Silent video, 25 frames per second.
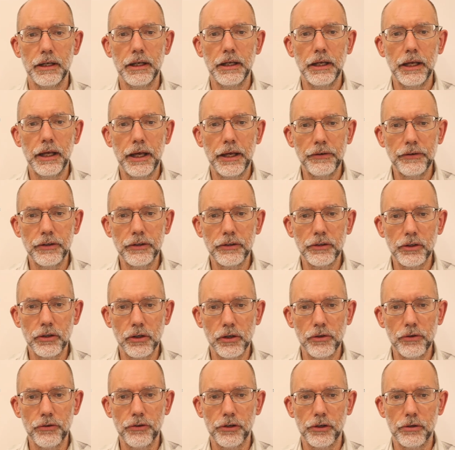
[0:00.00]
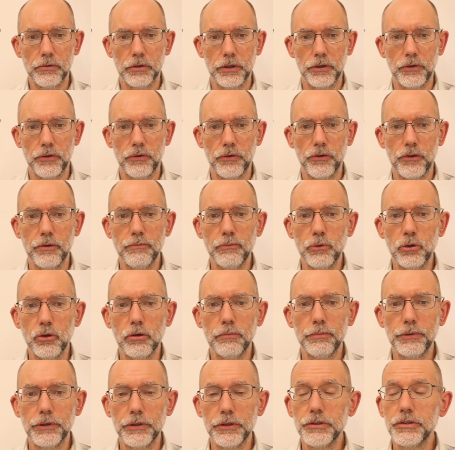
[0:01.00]
and in consequence the more
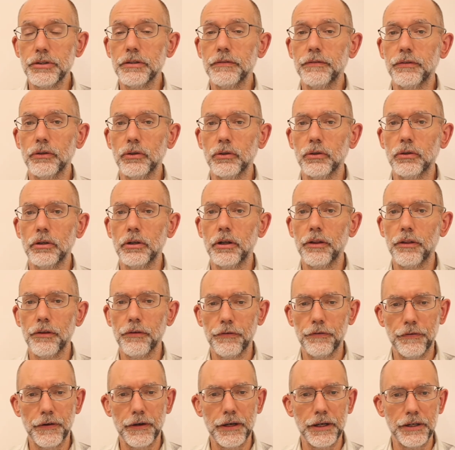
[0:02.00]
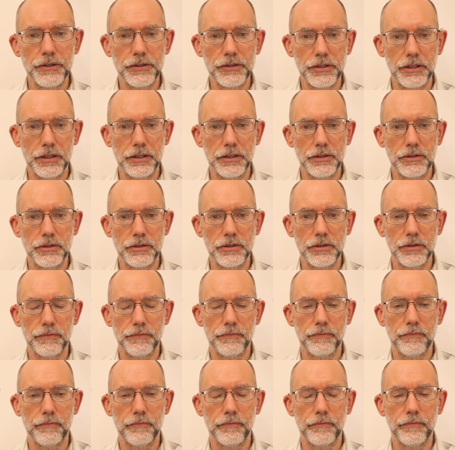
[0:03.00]
beautiful the face is.
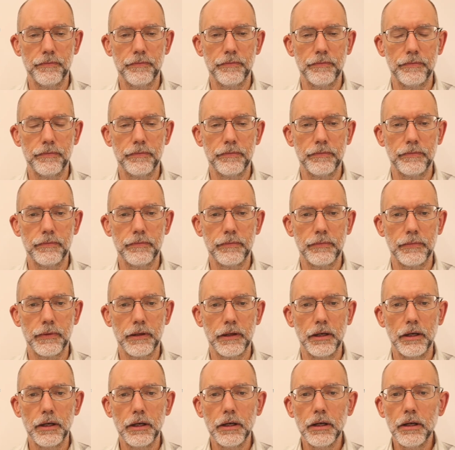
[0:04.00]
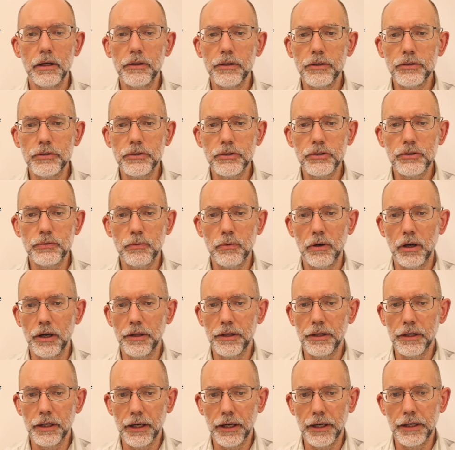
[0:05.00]
This is why
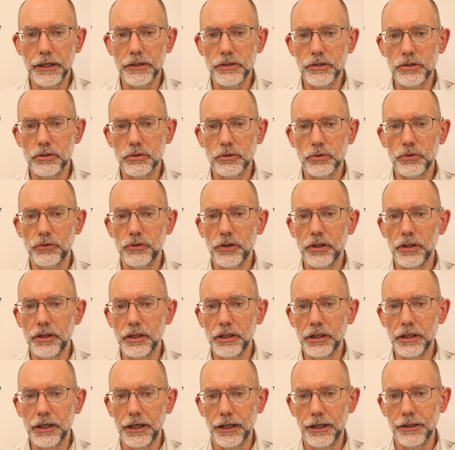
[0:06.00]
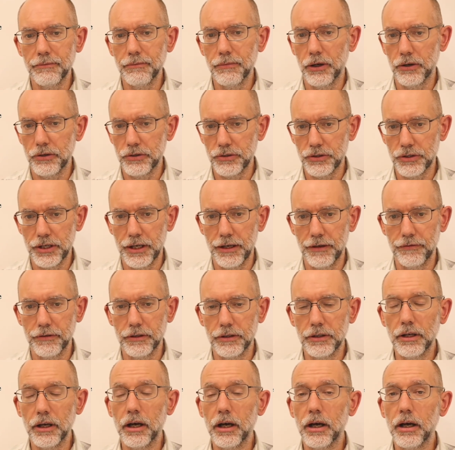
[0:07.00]
the angels in the inmost
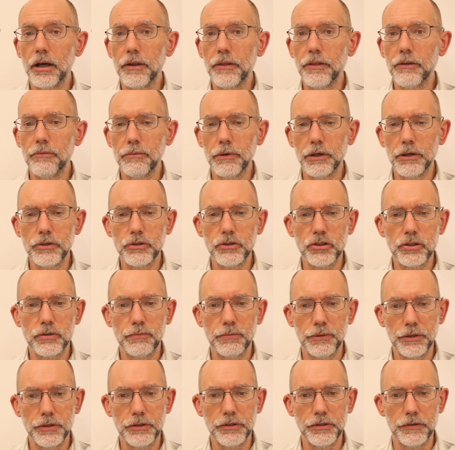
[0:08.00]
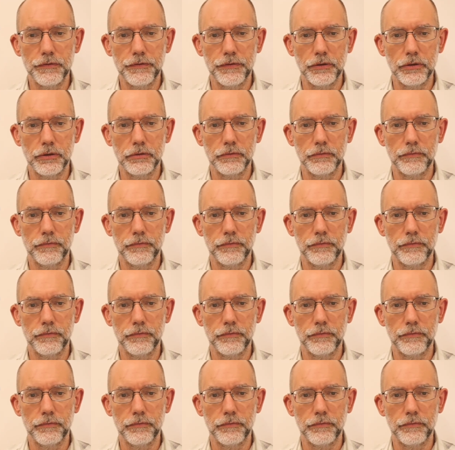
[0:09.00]
heaven are the most beautiful,